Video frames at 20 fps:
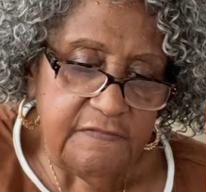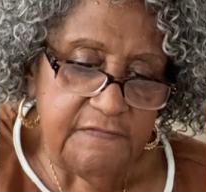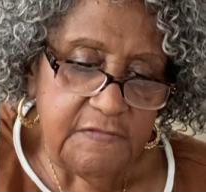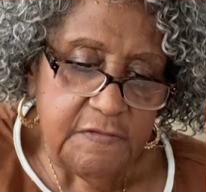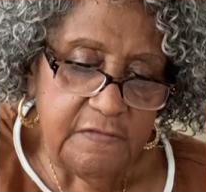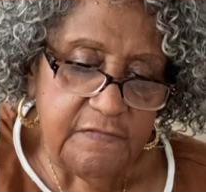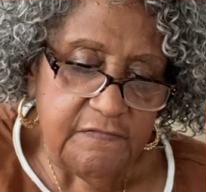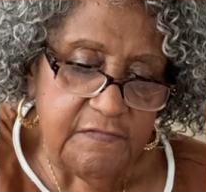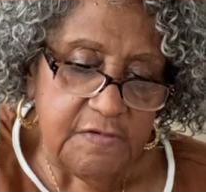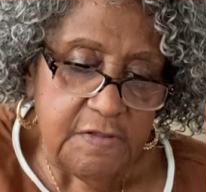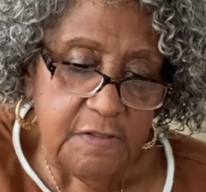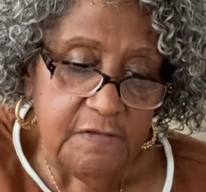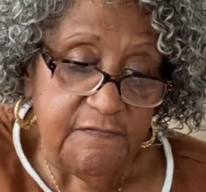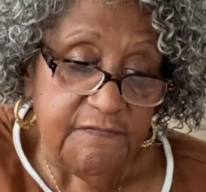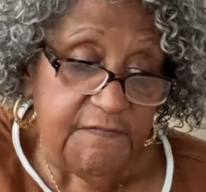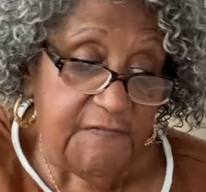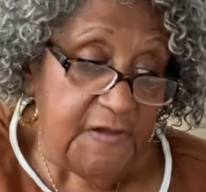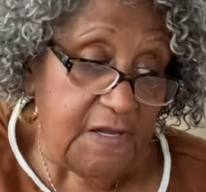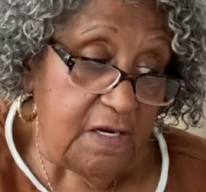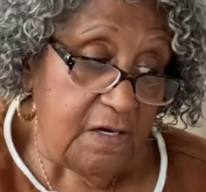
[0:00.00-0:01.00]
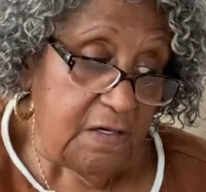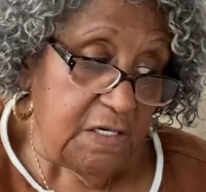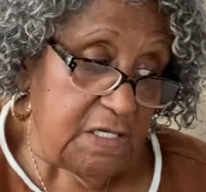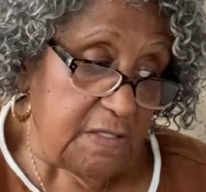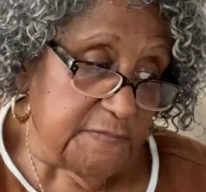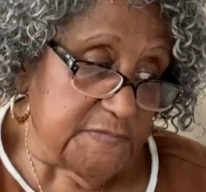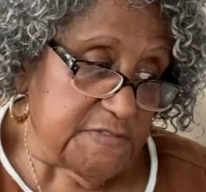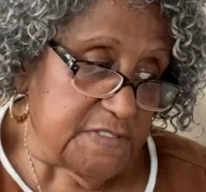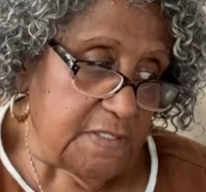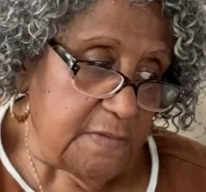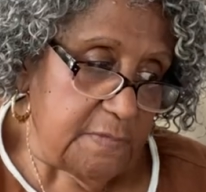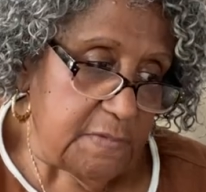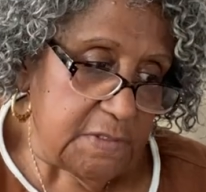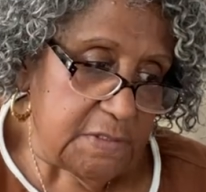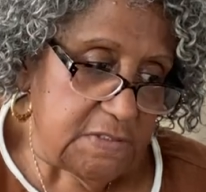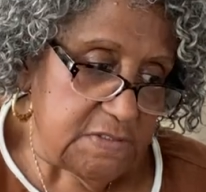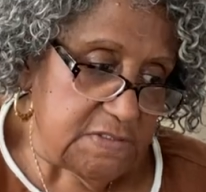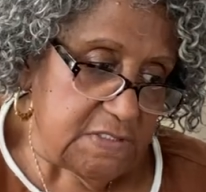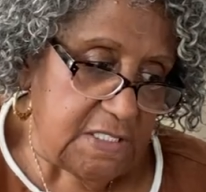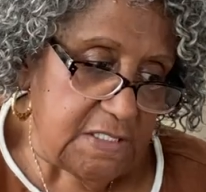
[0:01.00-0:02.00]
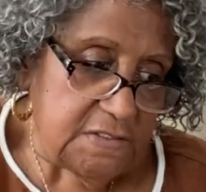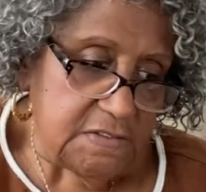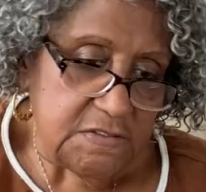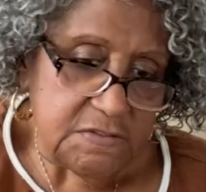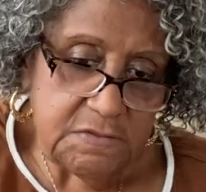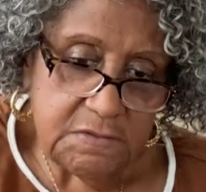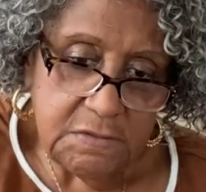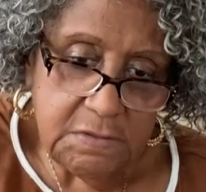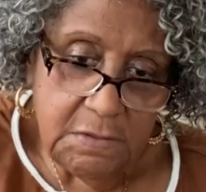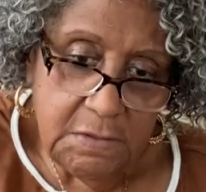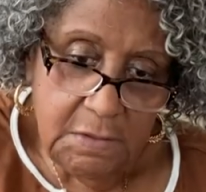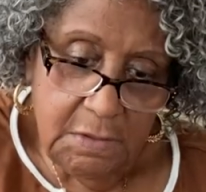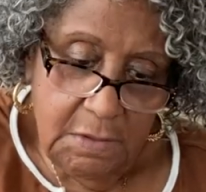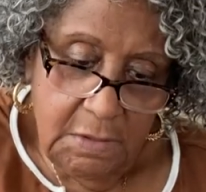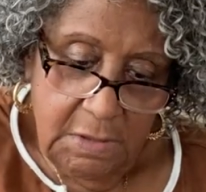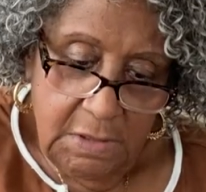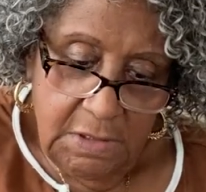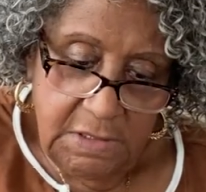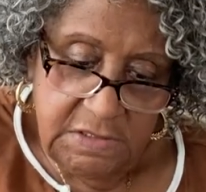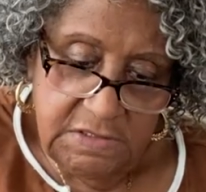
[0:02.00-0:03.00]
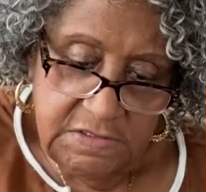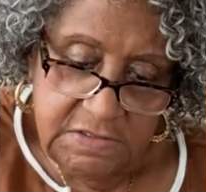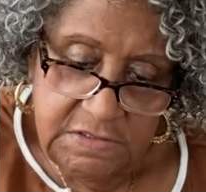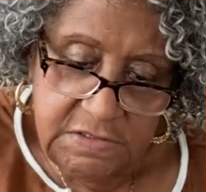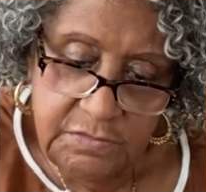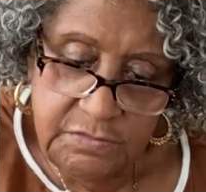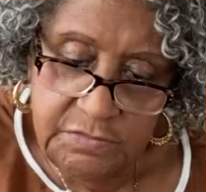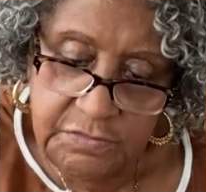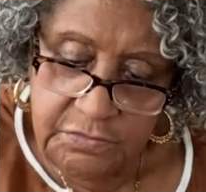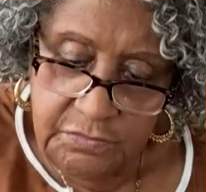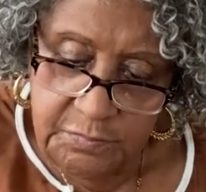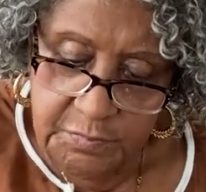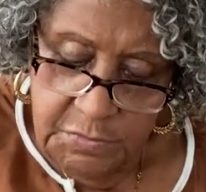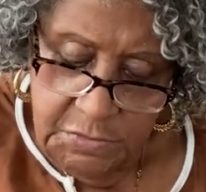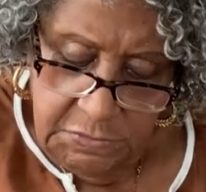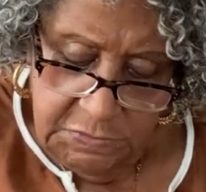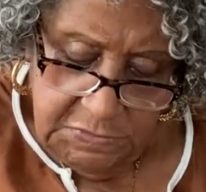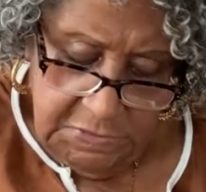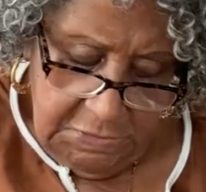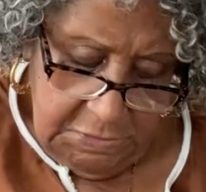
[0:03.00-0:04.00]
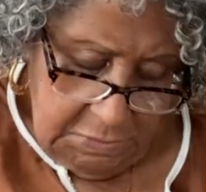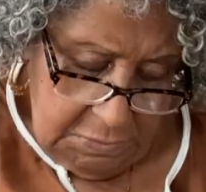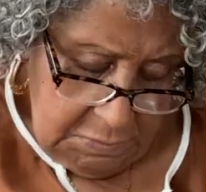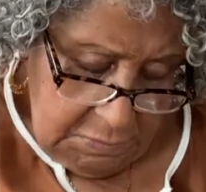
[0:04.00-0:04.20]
very, very, very upset, because it's YouTube music.